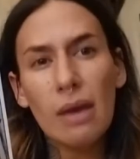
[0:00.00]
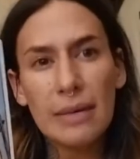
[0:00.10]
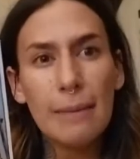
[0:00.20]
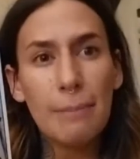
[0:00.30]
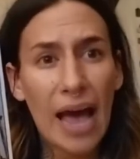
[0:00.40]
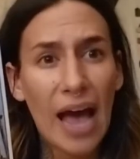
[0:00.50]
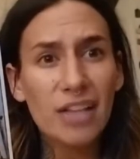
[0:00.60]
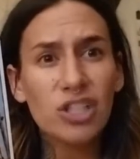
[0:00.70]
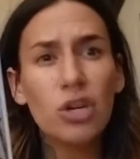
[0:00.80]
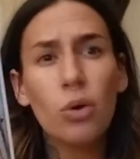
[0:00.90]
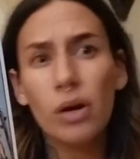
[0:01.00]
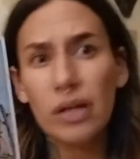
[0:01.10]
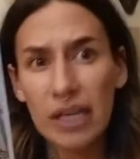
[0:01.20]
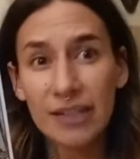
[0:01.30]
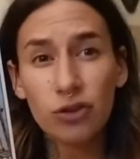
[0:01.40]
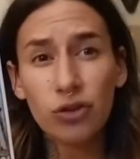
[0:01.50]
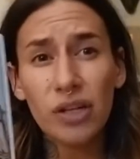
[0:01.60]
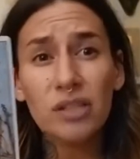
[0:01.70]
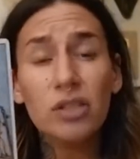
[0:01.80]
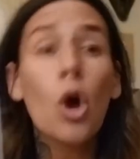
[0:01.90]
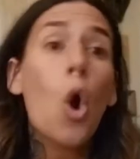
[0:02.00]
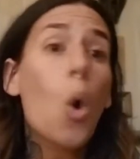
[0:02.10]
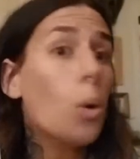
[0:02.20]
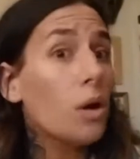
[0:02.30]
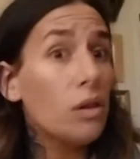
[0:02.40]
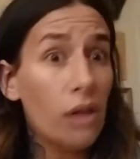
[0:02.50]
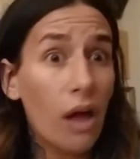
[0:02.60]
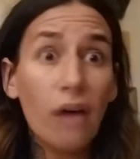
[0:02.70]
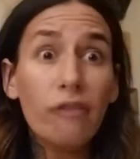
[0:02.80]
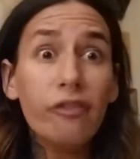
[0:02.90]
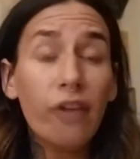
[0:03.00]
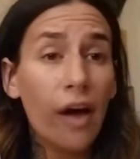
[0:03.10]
maybe a passion or an interest or a love,